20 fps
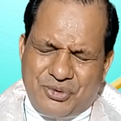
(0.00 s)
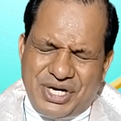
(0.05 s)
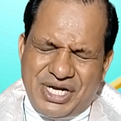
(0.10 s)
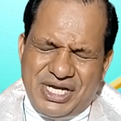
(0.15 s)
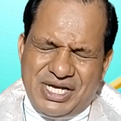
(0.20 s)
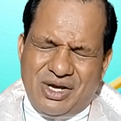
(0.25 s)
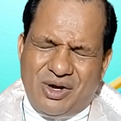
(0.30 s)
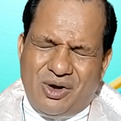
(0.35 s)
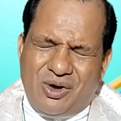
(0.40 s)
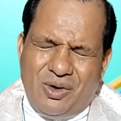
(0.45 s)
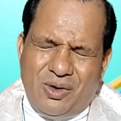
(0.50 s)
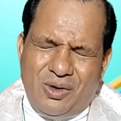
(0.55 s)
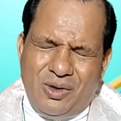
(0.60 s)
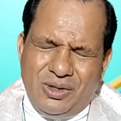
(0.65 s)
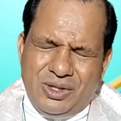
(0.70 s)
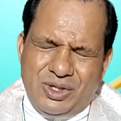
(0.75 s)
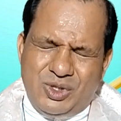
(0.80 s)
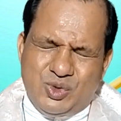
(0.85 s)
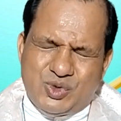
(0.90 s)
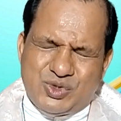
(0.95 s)
pray
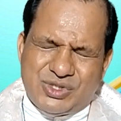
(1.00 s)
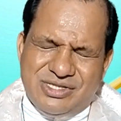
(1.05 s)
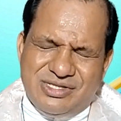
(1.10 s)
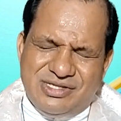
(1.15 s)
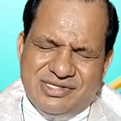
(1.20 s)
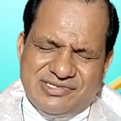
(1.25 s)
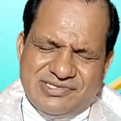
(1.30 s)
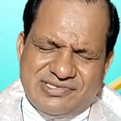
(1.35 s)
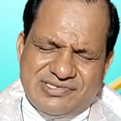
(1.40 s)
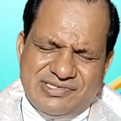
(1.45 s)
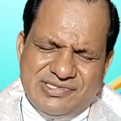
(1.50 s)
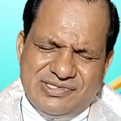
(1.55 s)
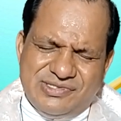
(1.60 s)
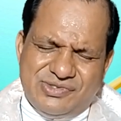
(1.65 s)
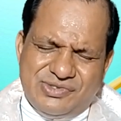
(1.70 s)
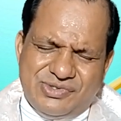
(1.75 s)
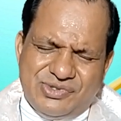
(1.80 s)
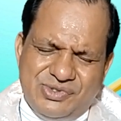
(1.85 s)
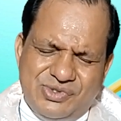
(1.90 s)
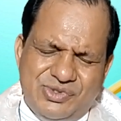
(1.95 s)
all those
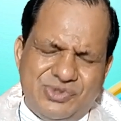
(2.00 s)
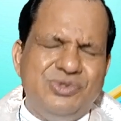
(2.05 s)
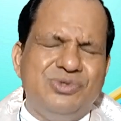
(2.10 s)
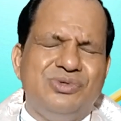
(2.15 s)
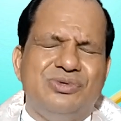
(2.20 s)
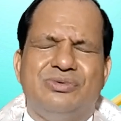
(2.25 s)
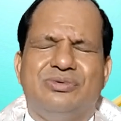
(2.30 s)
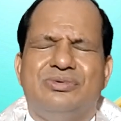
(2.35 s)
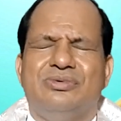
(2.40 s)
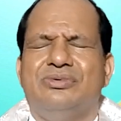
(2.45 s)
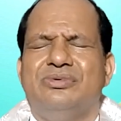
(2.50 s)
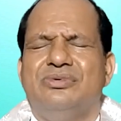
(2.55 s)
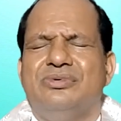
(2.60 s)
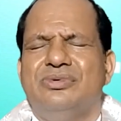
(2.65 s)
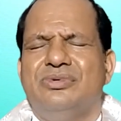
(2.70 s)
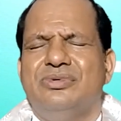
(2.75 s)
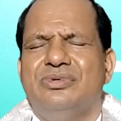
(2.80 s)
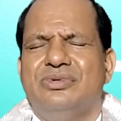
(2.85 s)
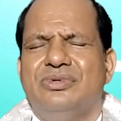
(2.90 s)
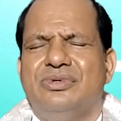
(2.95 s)
listening to you
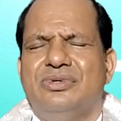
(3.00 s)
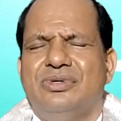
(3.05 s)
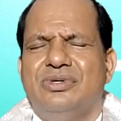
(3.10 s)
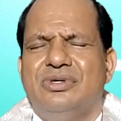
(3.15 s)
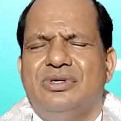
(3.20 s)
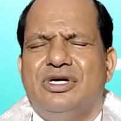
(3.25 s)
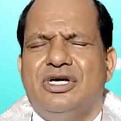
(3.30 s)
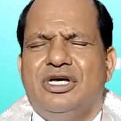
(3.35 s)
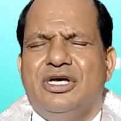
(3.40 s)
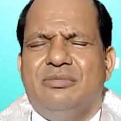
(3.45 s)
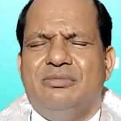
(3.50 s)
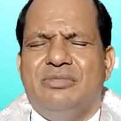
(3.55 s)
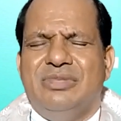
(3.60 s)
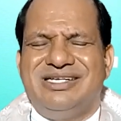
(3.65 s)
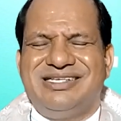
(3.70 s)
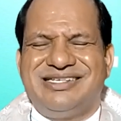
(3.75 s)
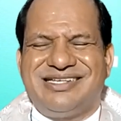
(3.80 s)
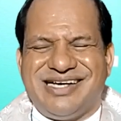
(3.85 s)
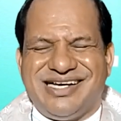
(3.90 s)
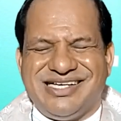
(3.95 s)

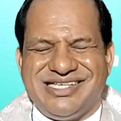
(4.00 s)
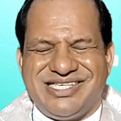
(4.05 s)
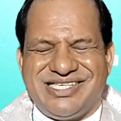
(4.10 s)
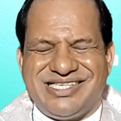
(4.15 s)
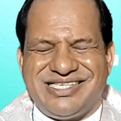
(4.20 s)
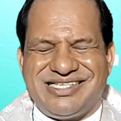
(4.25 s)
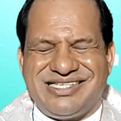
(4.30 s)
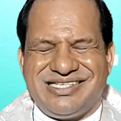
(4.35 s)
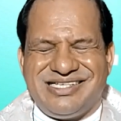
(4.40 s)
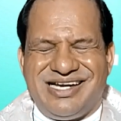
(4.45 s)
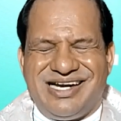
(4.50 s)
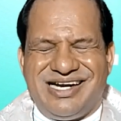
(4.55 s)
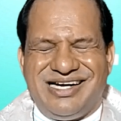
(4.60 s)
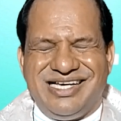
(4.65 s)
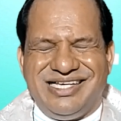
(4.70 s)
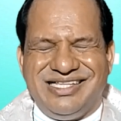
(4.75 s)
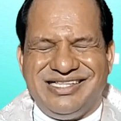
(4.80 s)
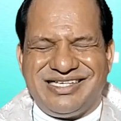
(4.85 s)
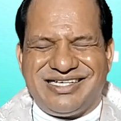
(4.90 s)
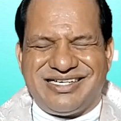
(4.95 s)
be touched
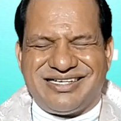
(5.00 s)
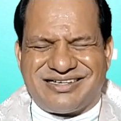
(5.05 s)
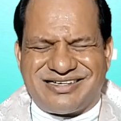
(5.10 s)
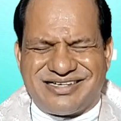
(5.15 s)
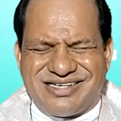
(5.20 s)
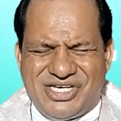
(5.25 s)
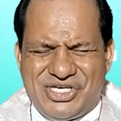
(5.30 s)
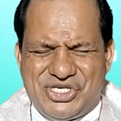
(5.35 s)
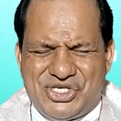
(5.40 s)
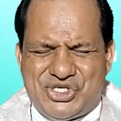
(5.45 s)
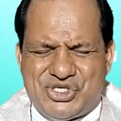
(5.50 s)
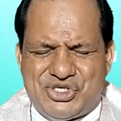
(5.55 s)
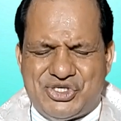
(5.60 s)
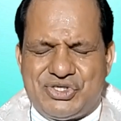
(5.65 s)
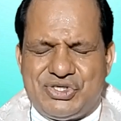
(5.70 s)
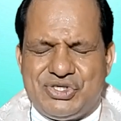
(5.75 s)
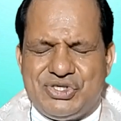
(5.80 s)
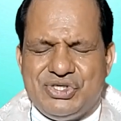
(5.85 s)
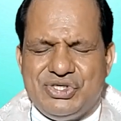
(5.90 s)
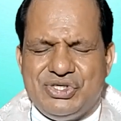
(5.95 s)
and
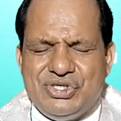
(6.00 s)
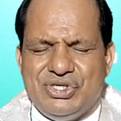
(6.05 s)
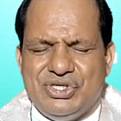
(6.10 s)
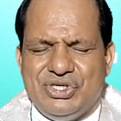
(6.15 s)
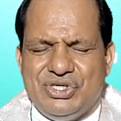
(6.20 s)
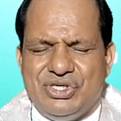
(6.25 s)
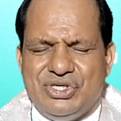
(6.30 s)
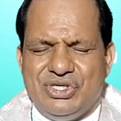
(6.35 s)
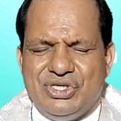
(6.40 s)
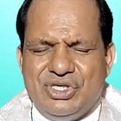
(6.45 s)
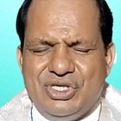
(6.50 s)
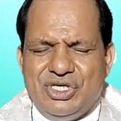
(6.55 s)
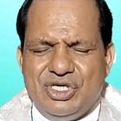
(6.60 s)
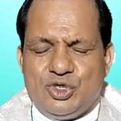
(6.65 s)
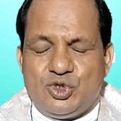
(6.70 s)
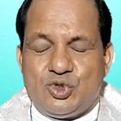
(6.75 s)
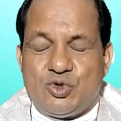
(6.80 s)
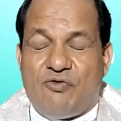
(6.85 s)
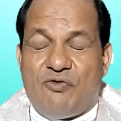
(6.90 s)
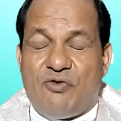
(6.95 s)
encouraged
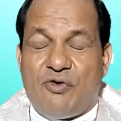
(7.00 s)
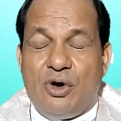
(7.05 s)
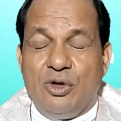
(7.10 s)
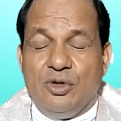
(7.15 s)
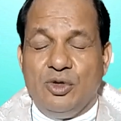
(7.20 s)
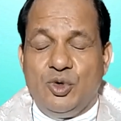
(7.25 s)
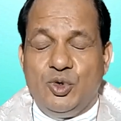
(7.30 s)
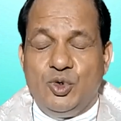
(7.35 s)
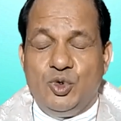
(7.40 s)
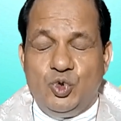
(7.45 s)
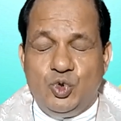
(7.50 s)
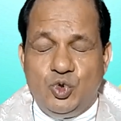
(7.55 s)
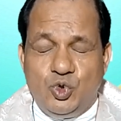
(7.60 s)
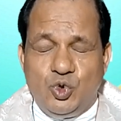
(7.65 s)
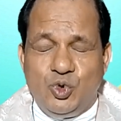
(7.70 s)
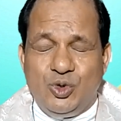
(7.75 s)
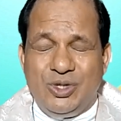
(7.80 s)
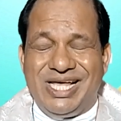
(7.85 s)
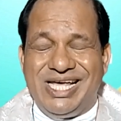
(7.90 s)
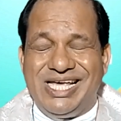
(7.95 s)
to follow
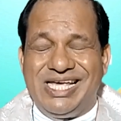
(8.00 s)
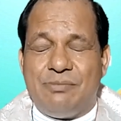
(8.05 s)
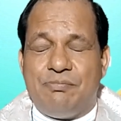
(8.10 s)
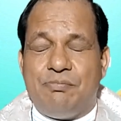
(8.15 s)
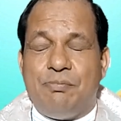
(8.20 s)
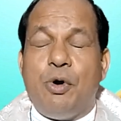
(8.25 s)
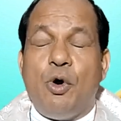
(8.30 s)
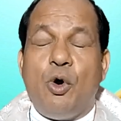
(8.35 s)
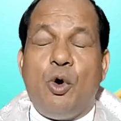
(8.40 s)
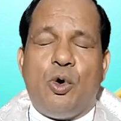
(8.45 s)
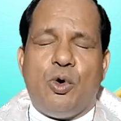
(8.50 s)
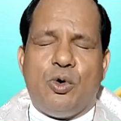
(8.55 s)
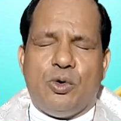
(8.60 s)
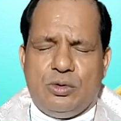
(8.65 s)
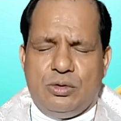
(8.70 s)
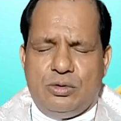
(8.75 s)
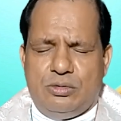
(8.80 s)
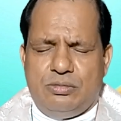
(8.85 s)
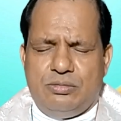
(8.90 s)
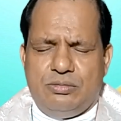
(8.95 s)
you like
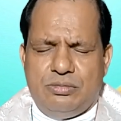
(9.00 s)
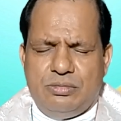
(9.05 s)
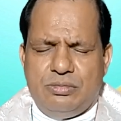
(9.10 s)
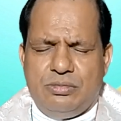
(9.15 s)
Paul.